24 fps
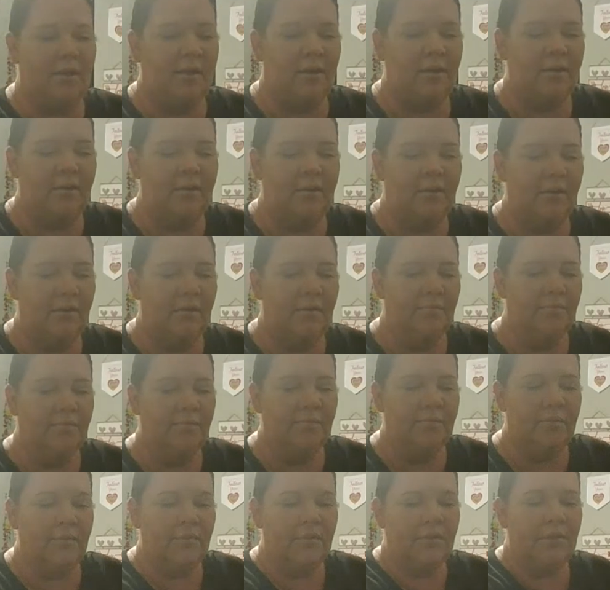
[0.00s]
not.
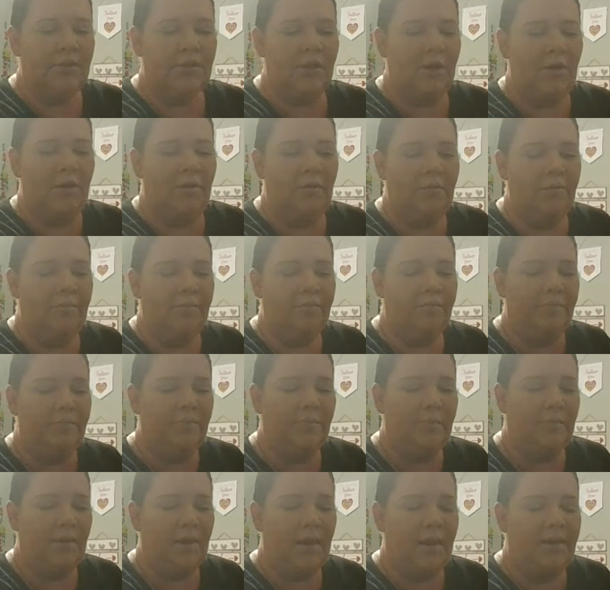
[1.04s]
So
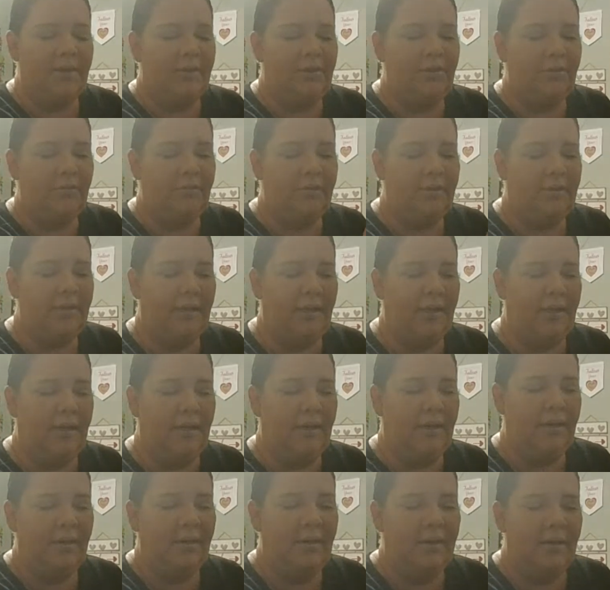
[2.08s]
I do
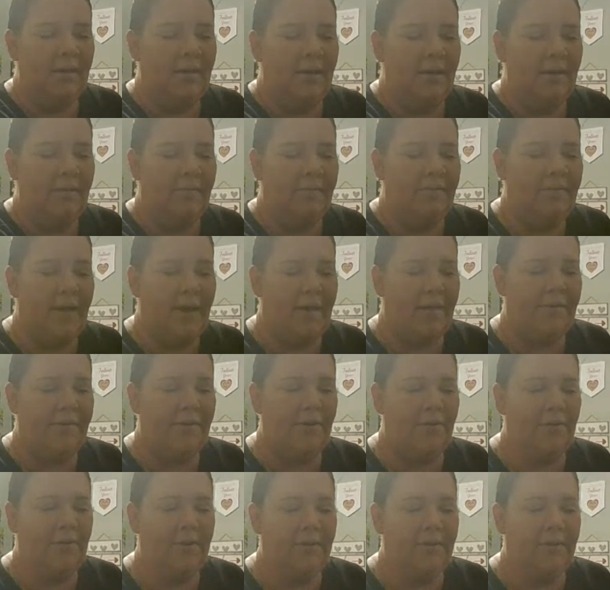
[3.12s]
see that the